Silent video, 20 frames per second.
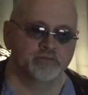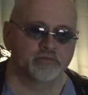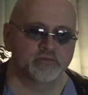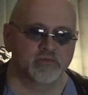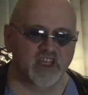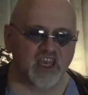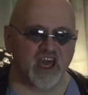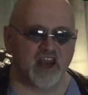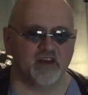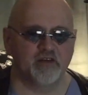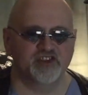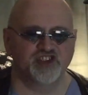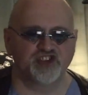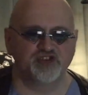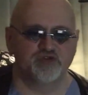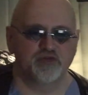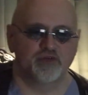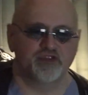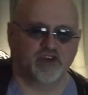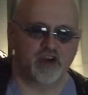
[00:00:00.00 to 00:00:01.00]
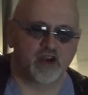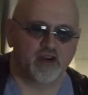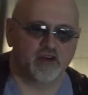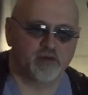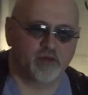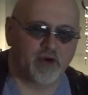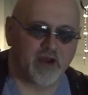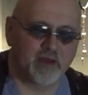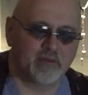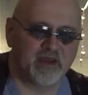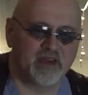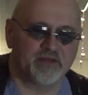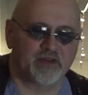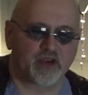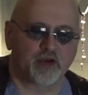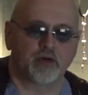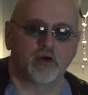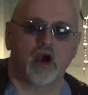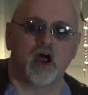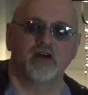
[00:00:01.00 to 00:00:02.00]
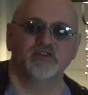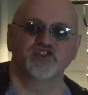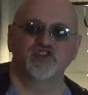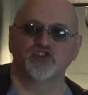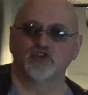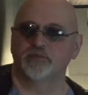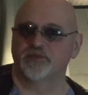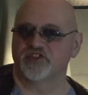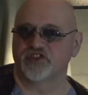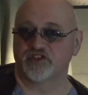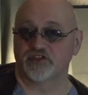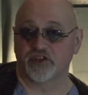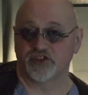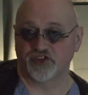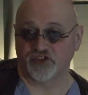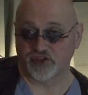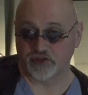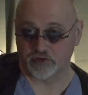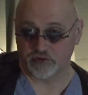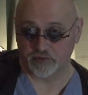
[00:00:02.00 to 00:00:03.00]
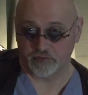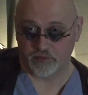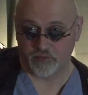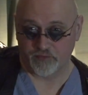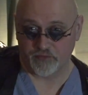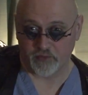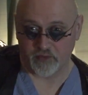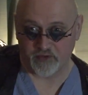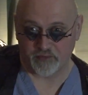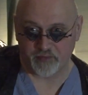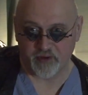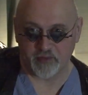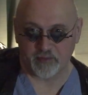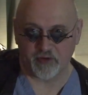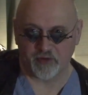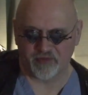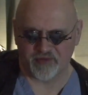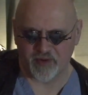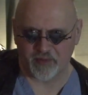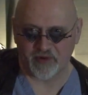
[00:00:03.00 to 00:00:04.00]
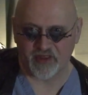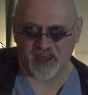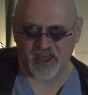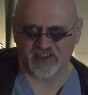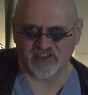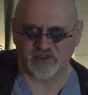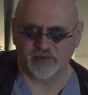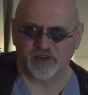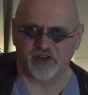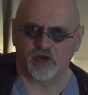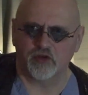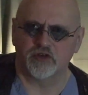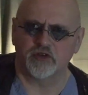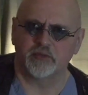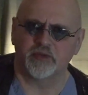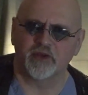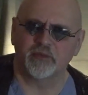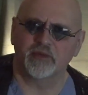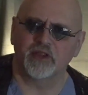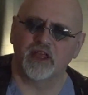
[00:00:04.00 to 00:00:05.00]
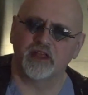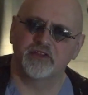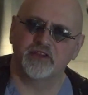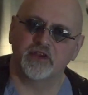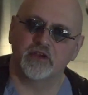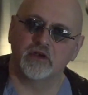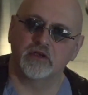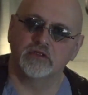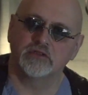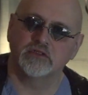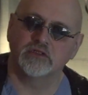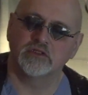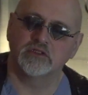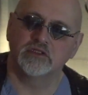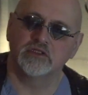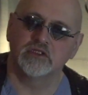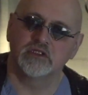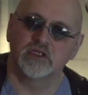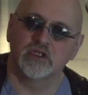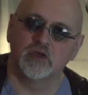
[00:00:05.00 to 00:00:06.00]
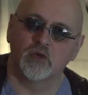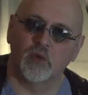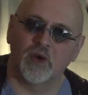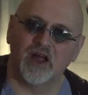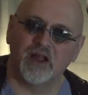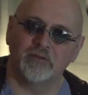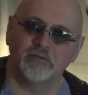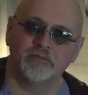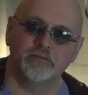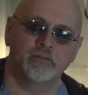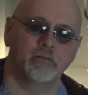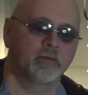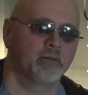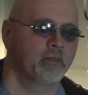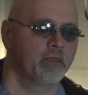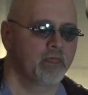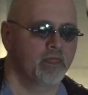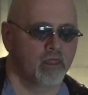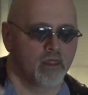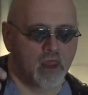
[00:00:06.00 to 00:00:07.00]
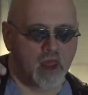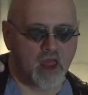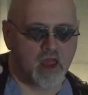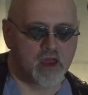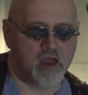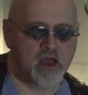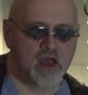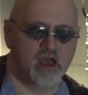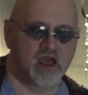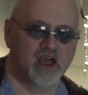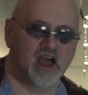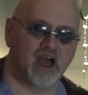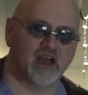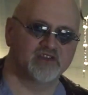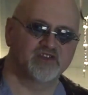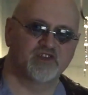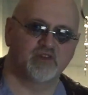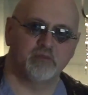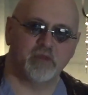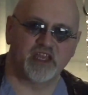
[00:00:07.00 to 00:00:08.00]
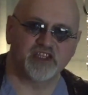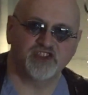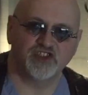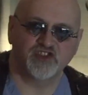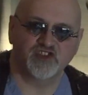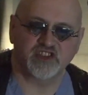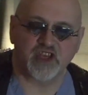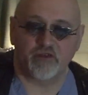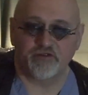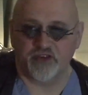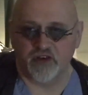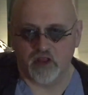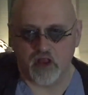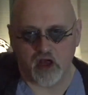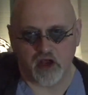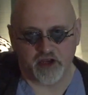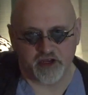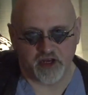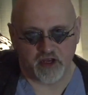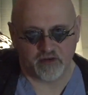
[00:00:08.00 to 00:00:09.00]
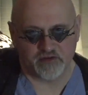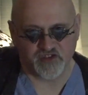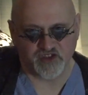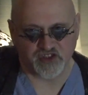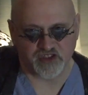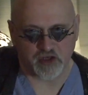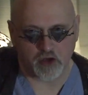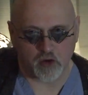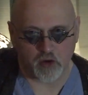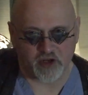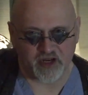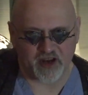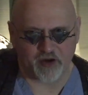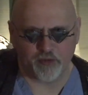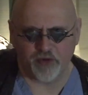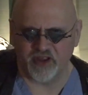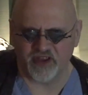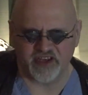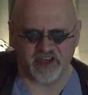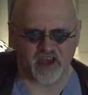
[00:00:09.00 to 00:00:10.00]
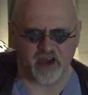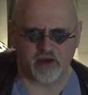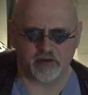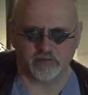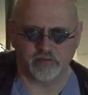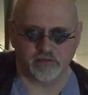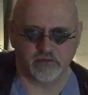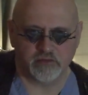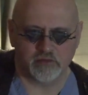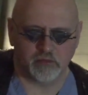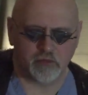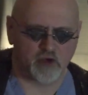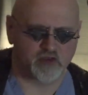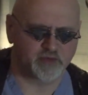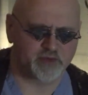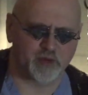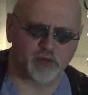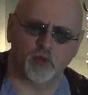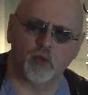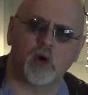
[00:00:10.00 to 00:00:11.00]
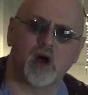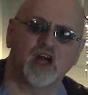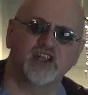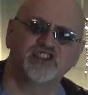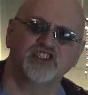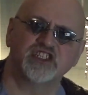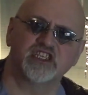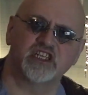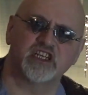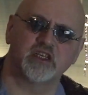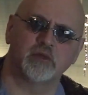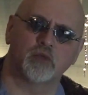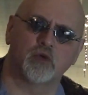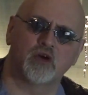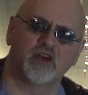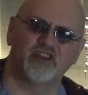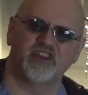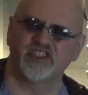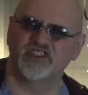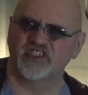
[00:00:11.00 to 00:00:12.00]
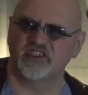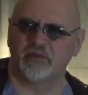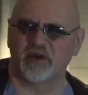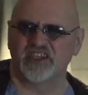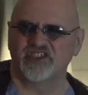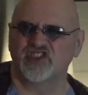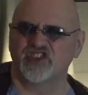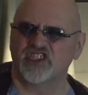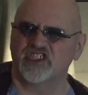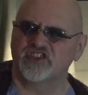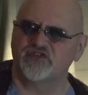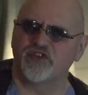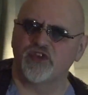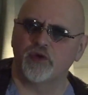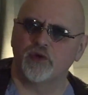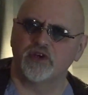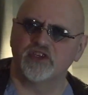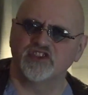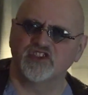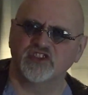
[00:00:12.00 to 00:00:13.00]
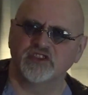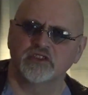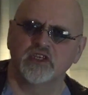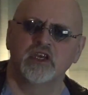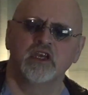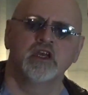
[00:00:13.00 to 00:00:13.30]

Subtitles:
It kind of reminded me of the Cross Superstar show. If people remember that, some of the older people out there. Well, I've made you suffer long enough, and I really doubt most people watching anymore, at least to my 6 viewers.